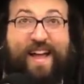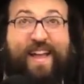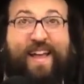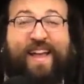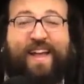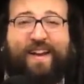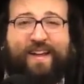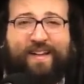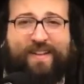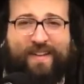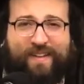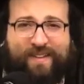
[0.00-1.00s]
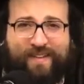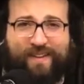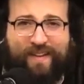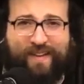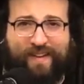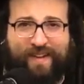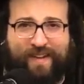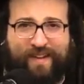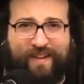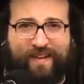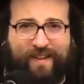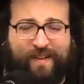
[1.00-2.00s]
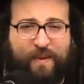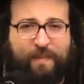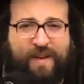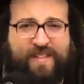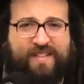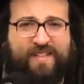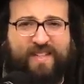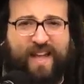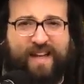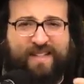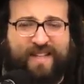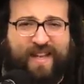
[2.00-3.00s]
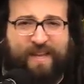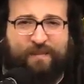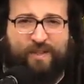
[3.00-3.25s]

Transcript: Ehrlich Yid. If a person starts saying